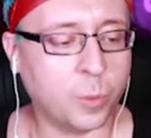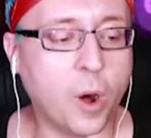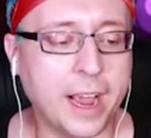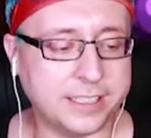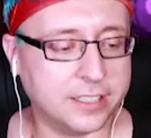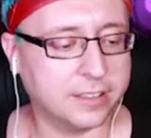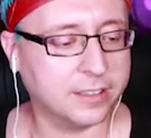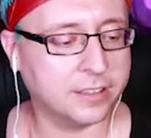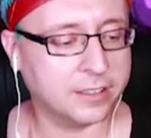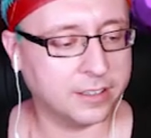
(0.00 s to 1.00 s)
What?
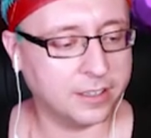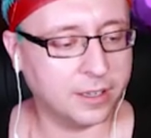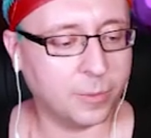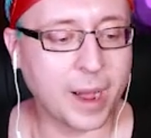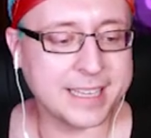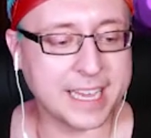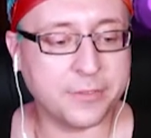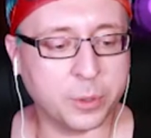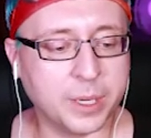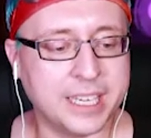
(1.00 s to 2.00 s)
Why is
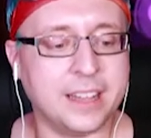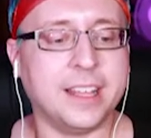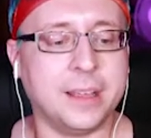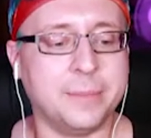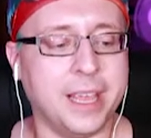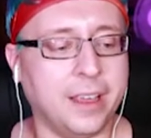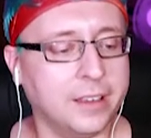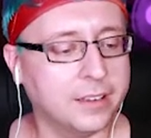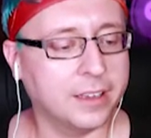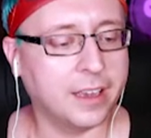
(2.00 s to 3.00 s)
everyone yelling at
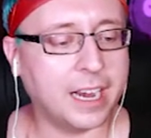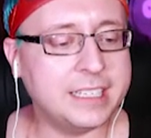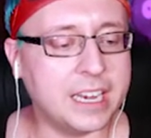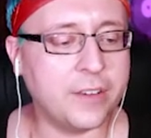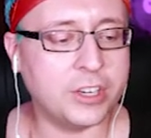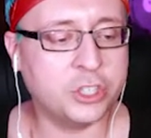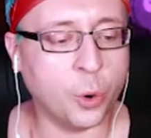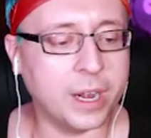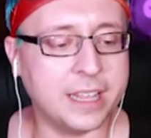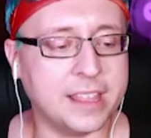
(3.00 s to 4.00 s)
me? I didn't even
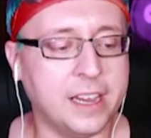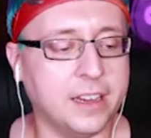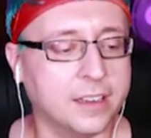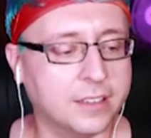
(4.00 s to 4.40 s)
do anything.